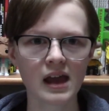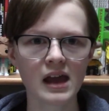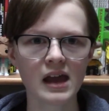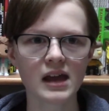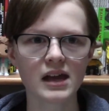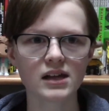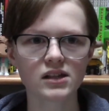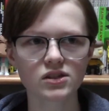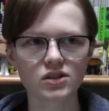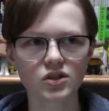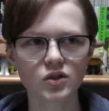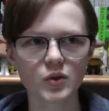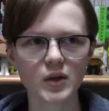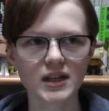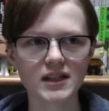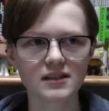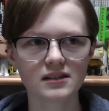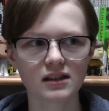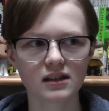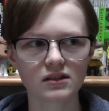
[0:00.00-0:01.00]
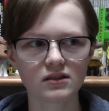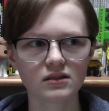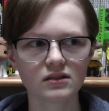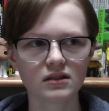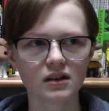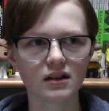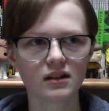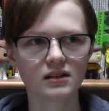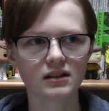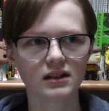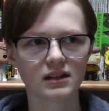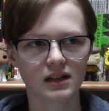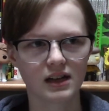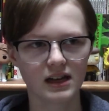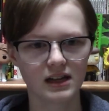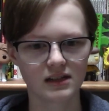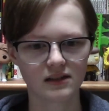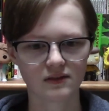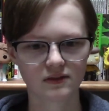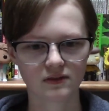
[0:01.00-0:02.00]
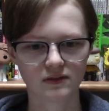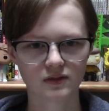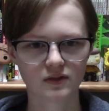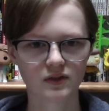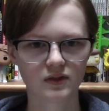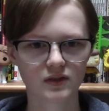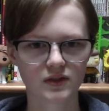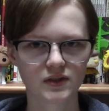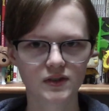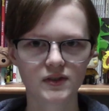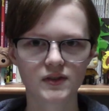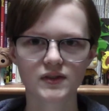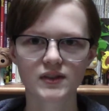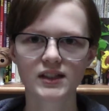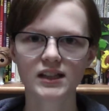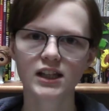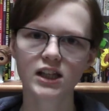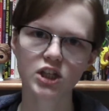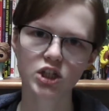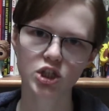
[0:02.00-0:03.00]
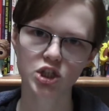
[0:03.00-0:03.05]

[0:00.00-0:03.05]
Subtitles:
And so I settled on a kind of frilly